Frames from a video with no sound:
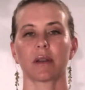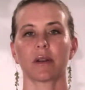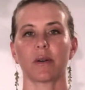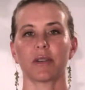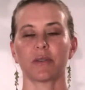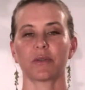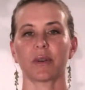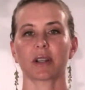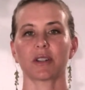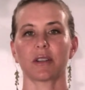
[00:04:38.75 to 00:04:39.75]
go in the
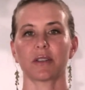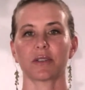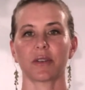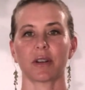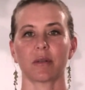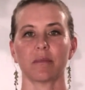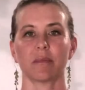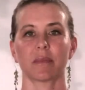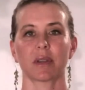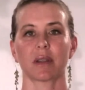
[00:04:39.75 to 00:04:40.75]
direction of the sternum,
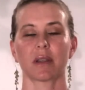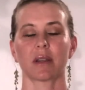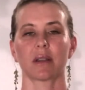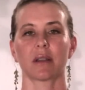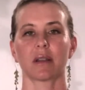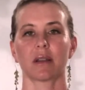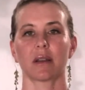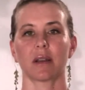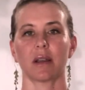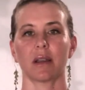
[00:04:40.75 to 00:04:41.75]

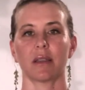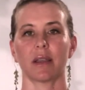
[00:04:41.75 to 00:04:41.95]
and